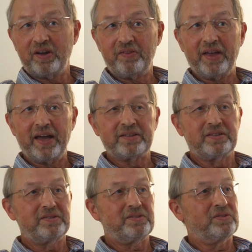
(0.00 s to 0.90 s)
like that.
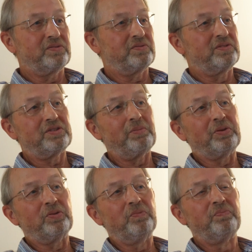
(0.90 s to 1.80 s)
A sort of
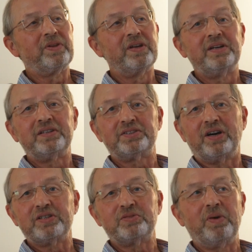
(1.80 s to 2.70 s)
typical
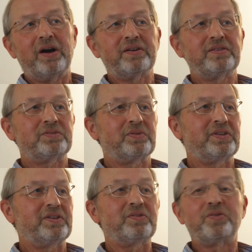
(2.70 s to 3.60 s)
sized mug. This one
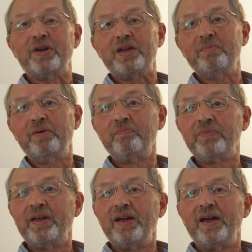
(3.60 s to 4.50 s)
in cream,
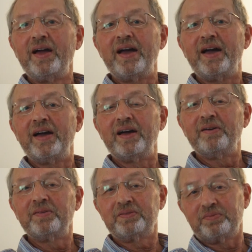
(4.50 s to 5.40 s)

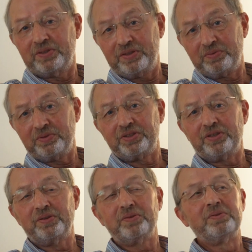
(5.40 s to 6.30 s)
which we'll
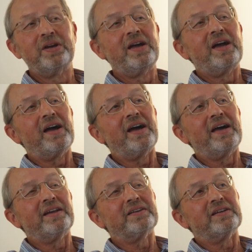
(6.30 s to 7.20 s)
show you.
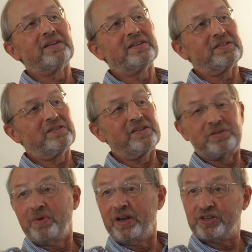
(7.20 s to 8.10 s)
And there's
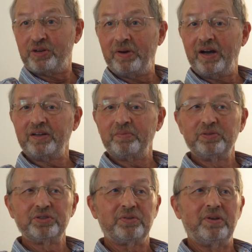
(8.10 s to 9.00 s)
a miniature mug, but
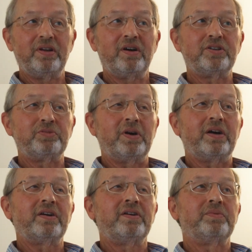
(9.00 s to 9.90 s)
also a large
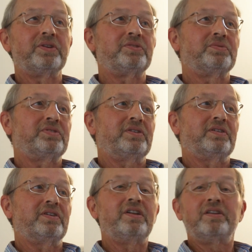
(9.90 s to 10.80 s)
mug, which was a
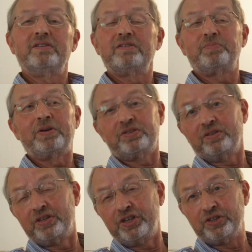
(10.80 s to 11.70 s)

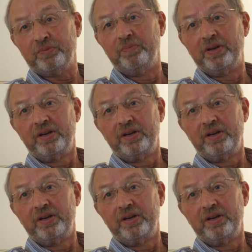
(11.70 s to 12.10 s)
special edition,